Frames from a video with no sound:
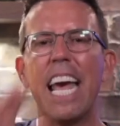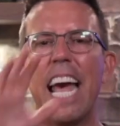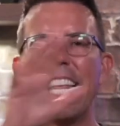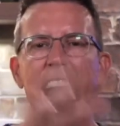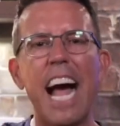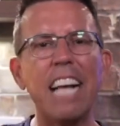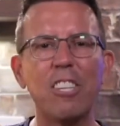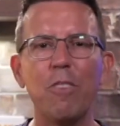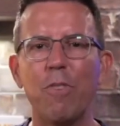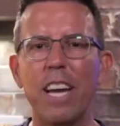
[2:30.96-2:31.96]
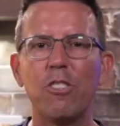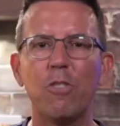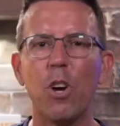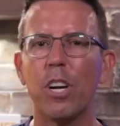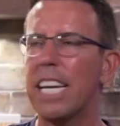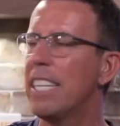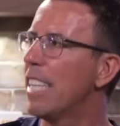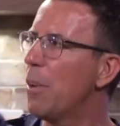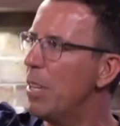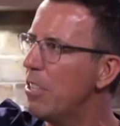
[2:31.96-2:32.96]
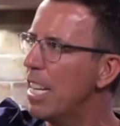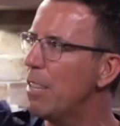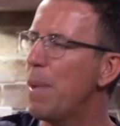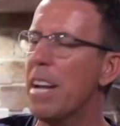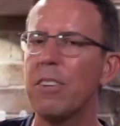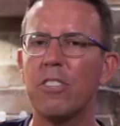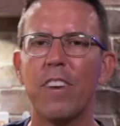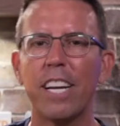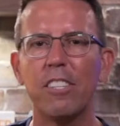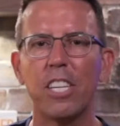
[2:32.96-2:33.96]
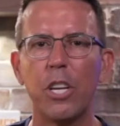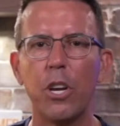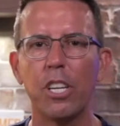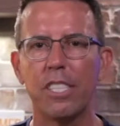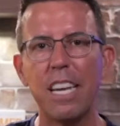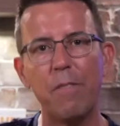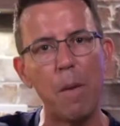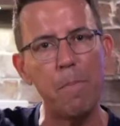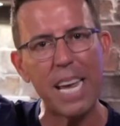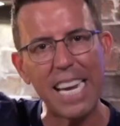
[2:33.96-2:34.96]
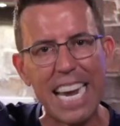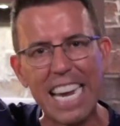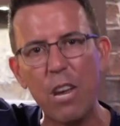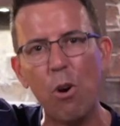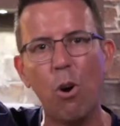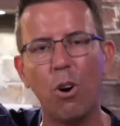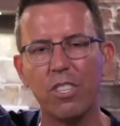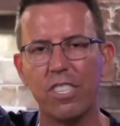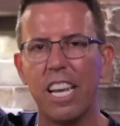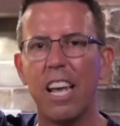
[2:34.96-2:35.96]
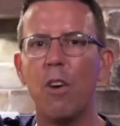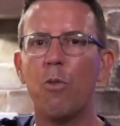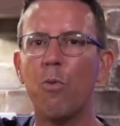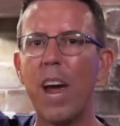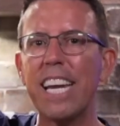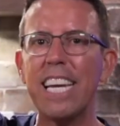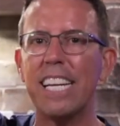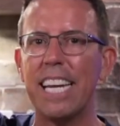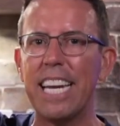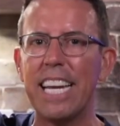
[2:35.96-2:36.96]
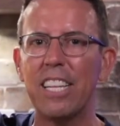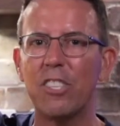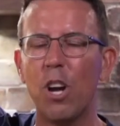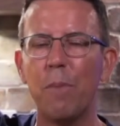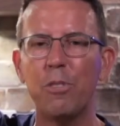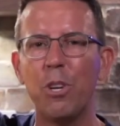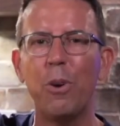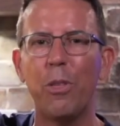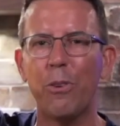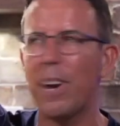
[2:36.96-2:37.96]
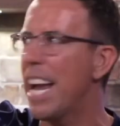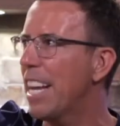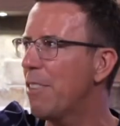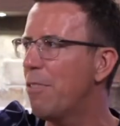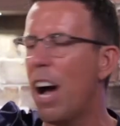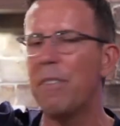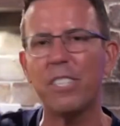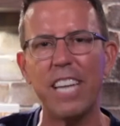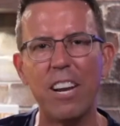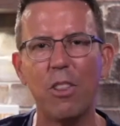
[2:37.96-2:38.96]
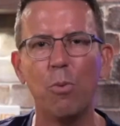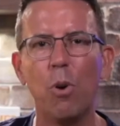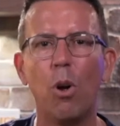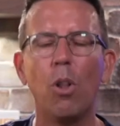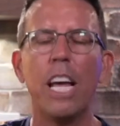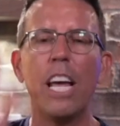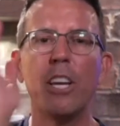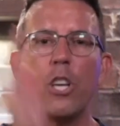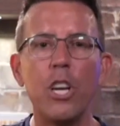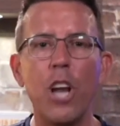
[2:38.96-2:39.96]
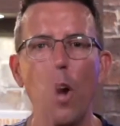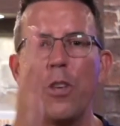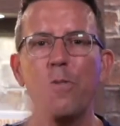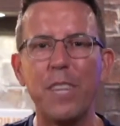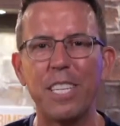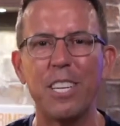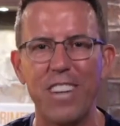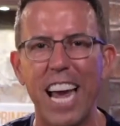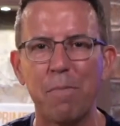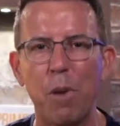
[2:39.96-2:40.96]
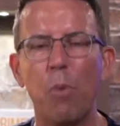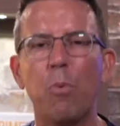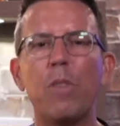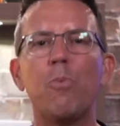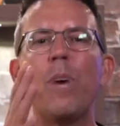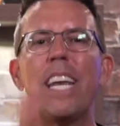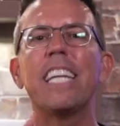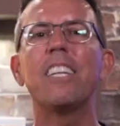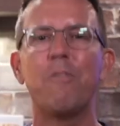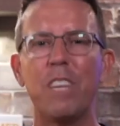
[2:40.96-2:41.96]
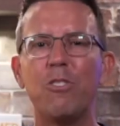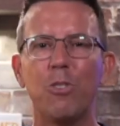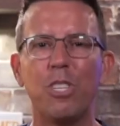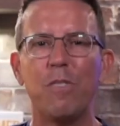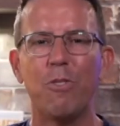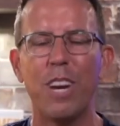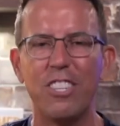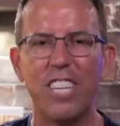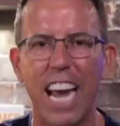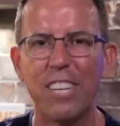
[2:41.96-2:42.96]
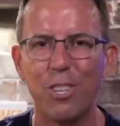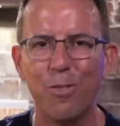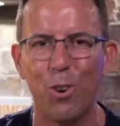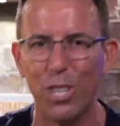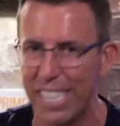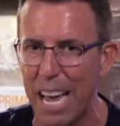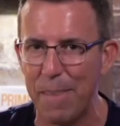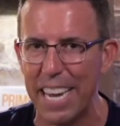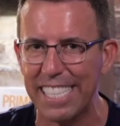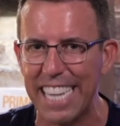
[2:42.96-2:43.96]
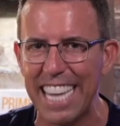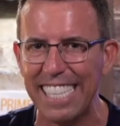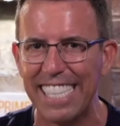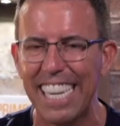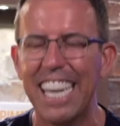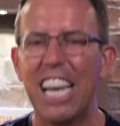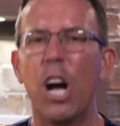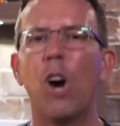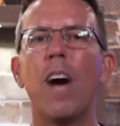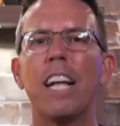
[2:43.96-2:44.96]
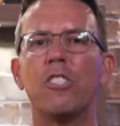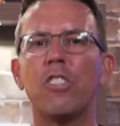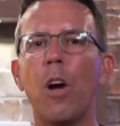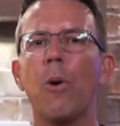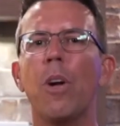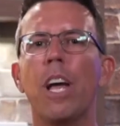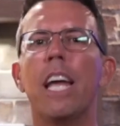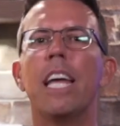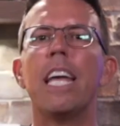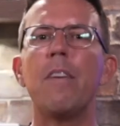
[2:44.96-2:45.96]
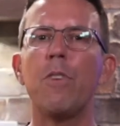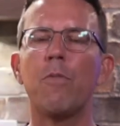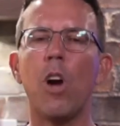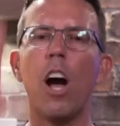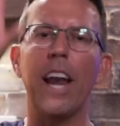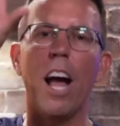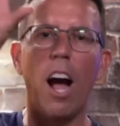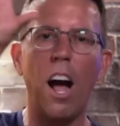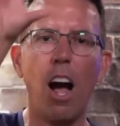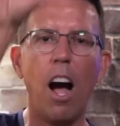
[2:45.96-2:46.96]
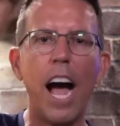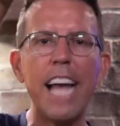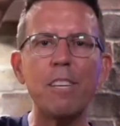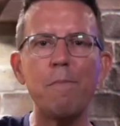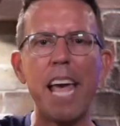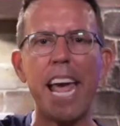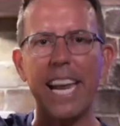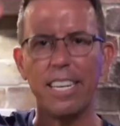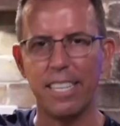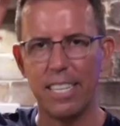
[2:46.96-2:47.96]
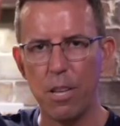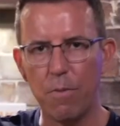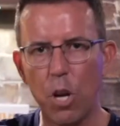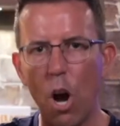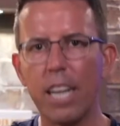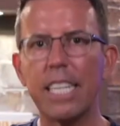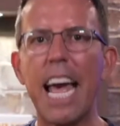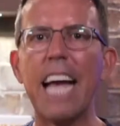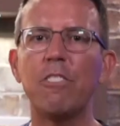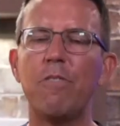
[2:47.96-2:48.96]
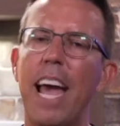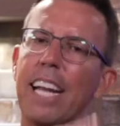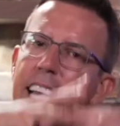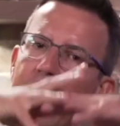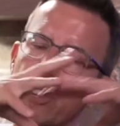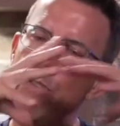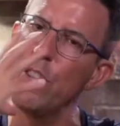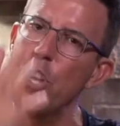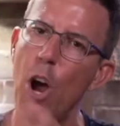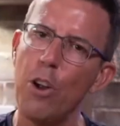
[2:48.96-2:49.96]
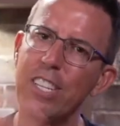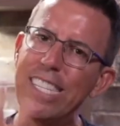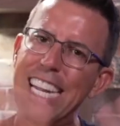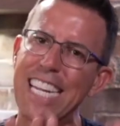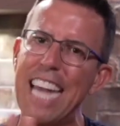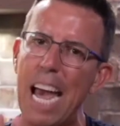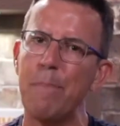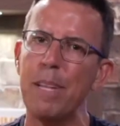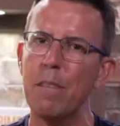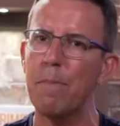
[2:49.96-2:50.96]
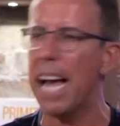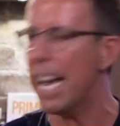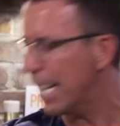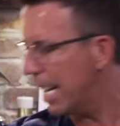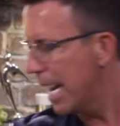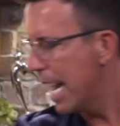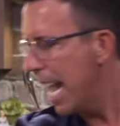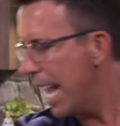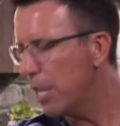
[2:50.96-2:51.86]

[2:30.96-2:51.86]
And you ask your friends who've got kids, say, which of these penguins do you reckon is the cutest? And if they're picking yours regularly in the top 2 or 3 out of the 5 or 10 on the wall, you know you've hit the jackpot with winning the visual differentiation war. Does that make sense? All right, so if you've got high demand, you've got gas factor, you've noticed a gap in the market, and